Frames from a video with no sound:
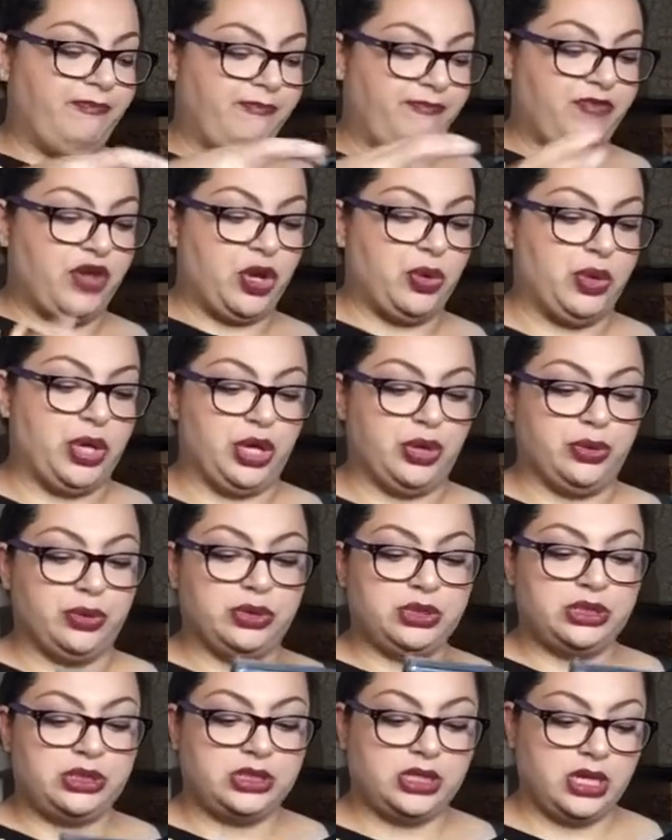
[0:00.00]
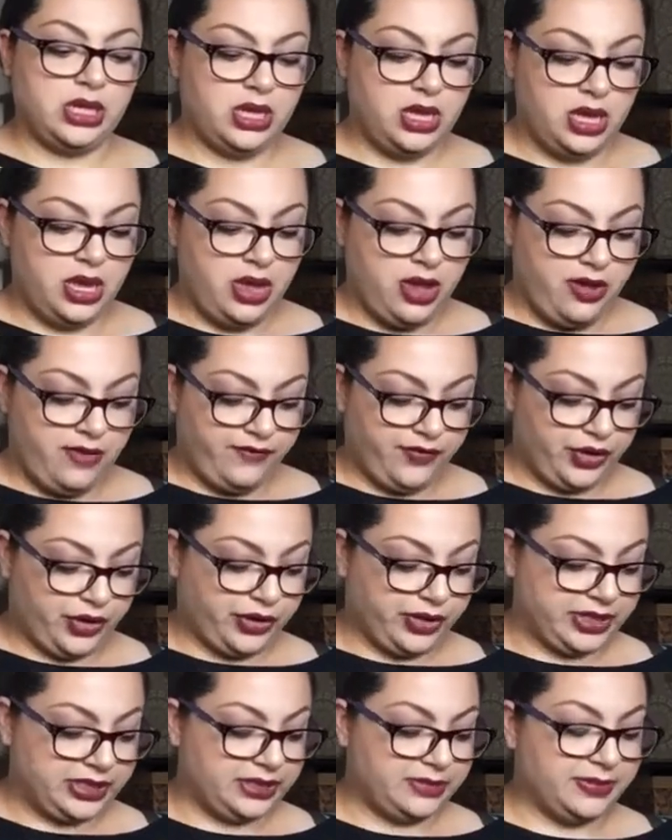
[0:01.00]
photos for
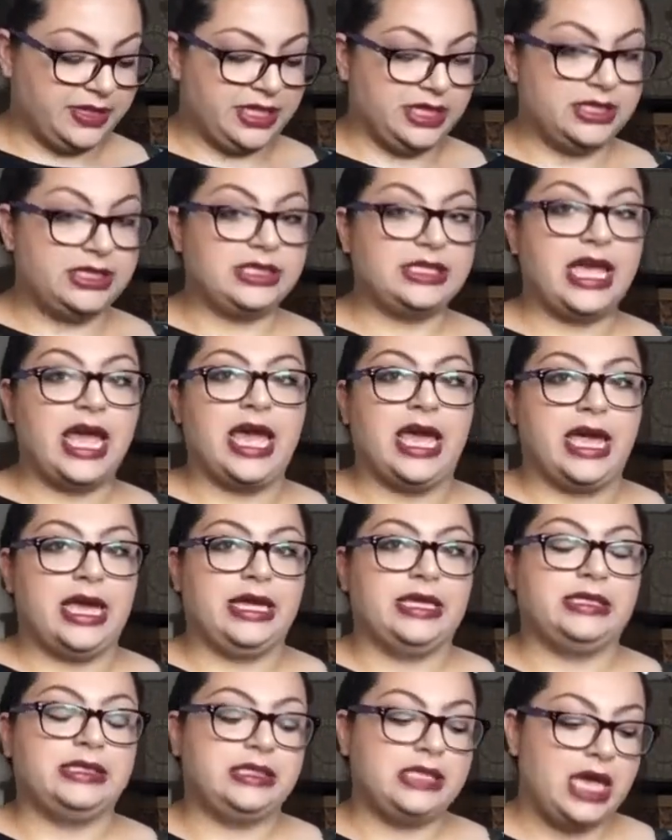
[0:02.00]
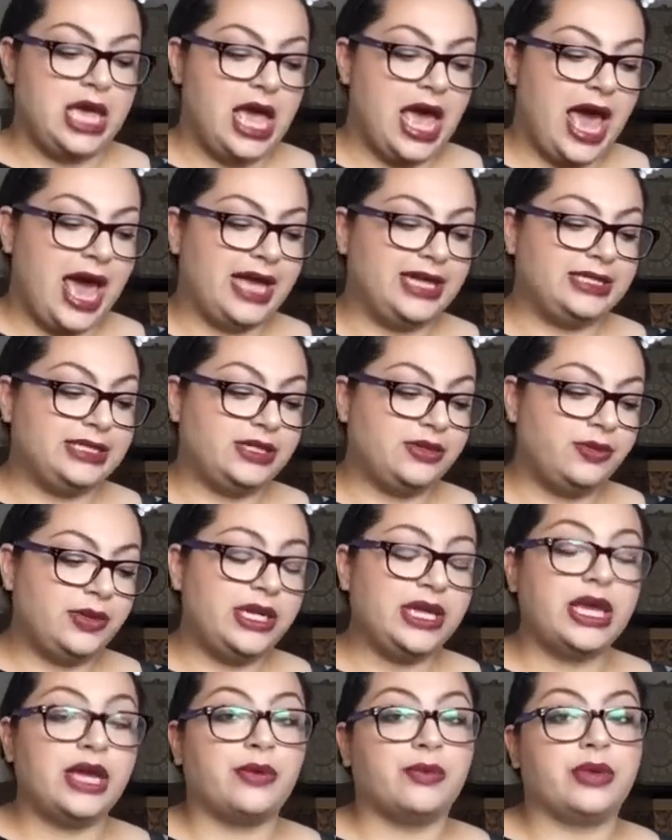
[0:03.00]
Christmas, and I did
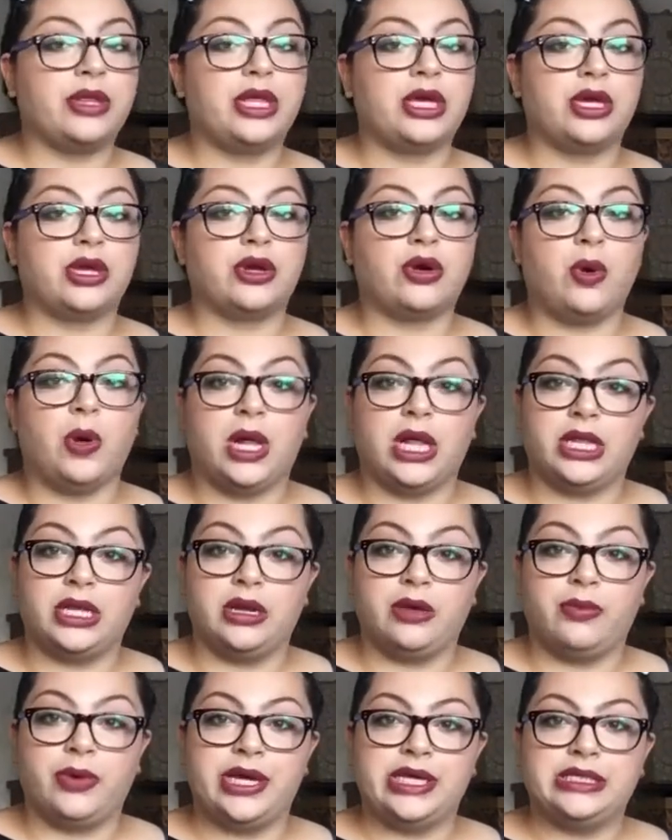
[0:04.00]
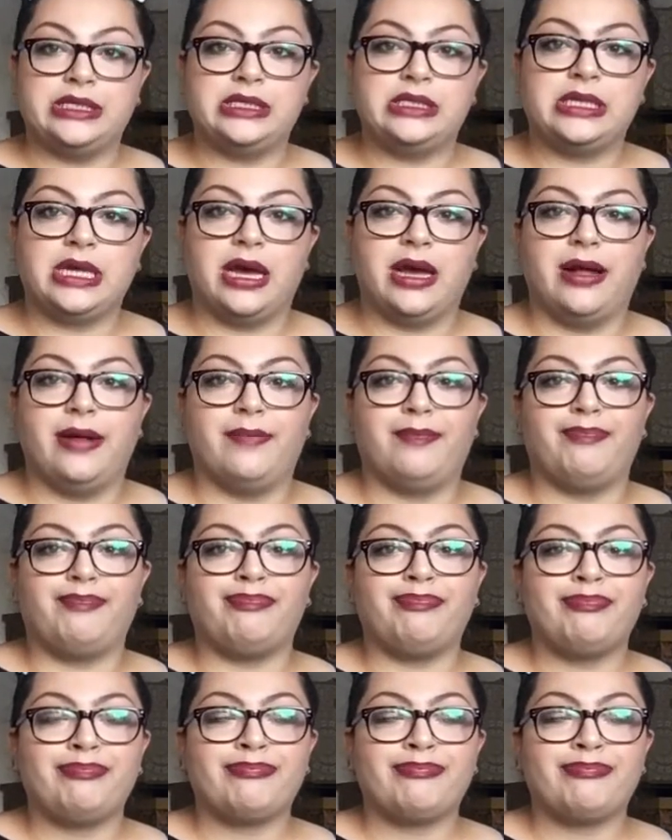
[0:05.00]
want to get really good quality ones, um,